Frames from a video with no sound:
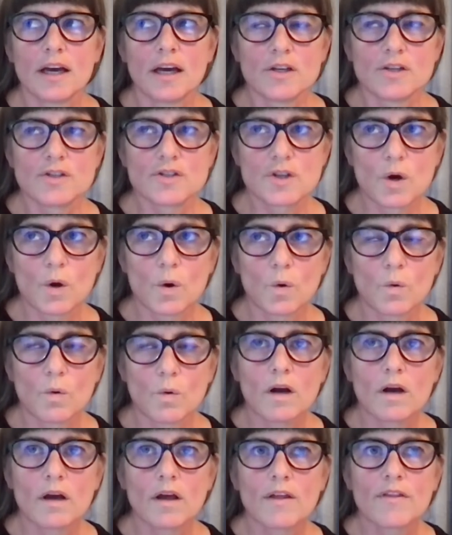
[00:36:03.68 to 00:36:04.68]

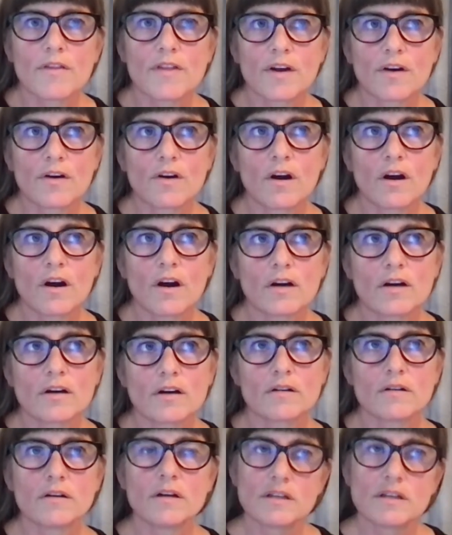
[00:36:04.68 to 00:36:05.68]
So there
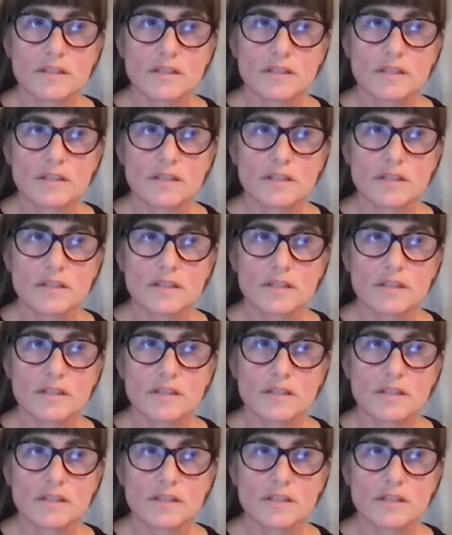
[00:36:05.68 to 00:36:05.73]
are,